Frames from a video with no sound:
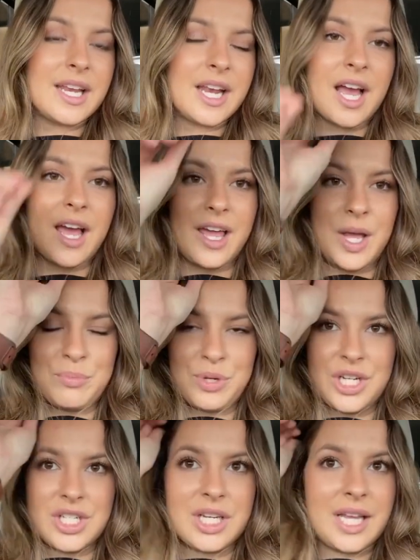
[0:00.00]
and I
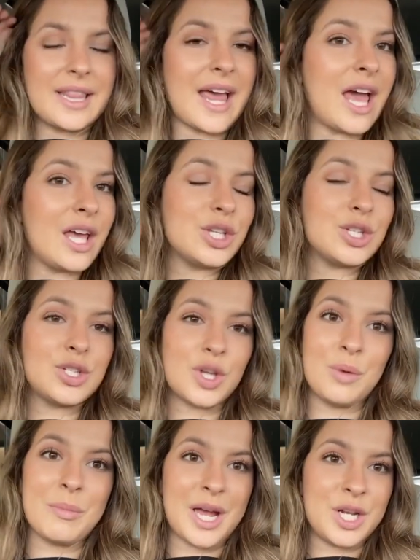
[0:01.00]
appreciate that
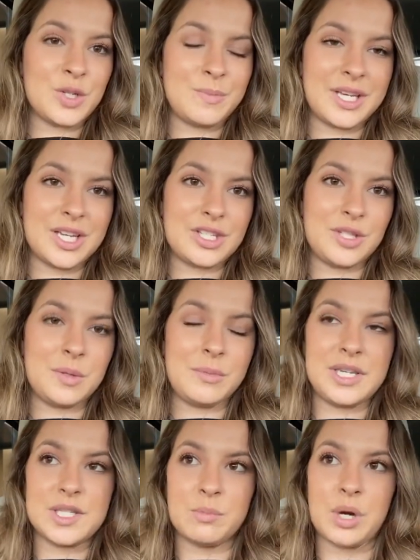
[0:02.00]
so much, because you would
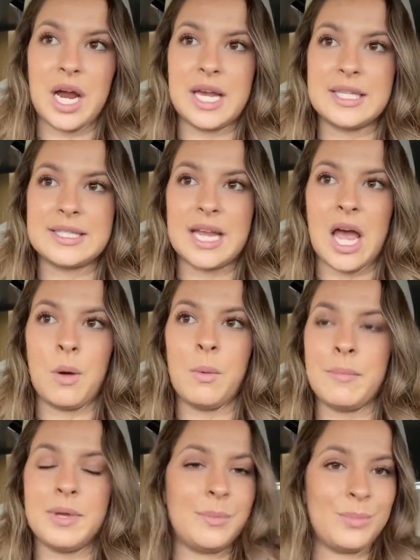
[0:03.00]
be surprised at
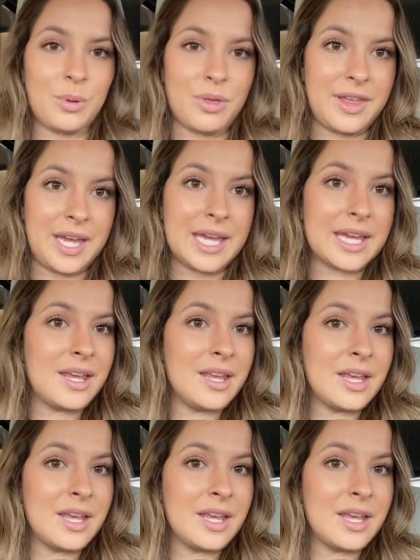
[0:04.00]
what people think